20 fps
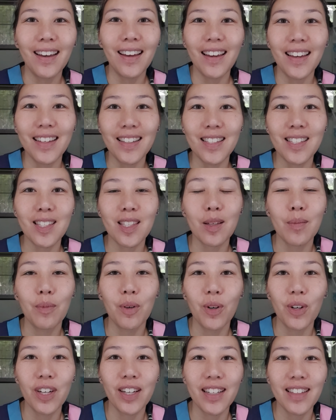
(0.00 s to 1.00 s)
It's the
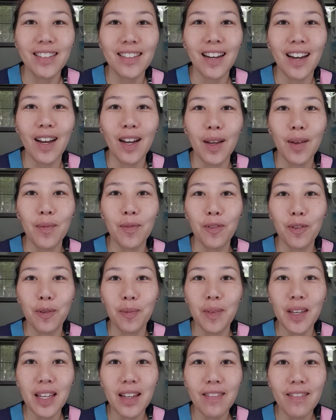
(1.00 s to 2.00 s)
morning time for
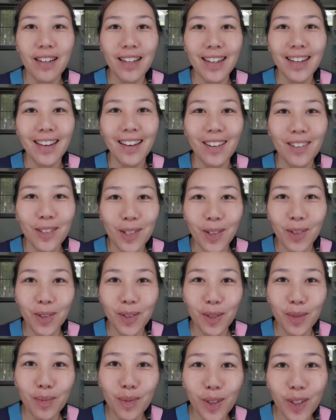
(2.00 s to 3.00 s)
me right now, so
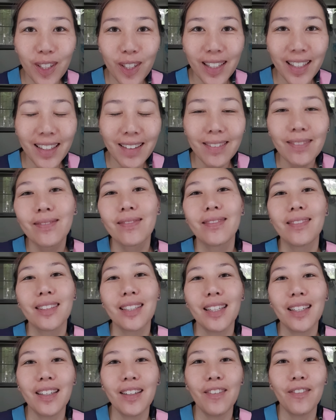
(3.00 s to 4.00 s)
good morning.
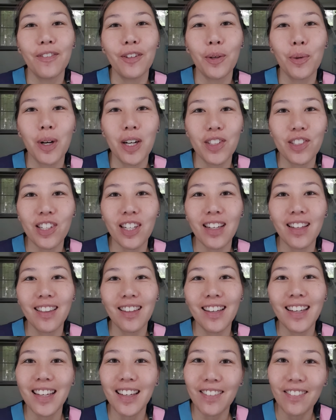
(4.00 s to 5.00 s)
If you're watching in
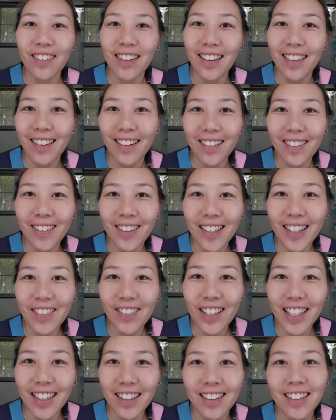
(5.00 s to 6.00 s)
the evening, then good
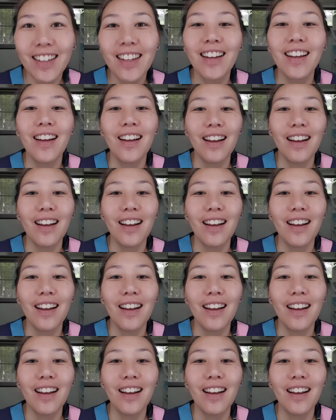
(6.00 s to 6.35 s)
evening.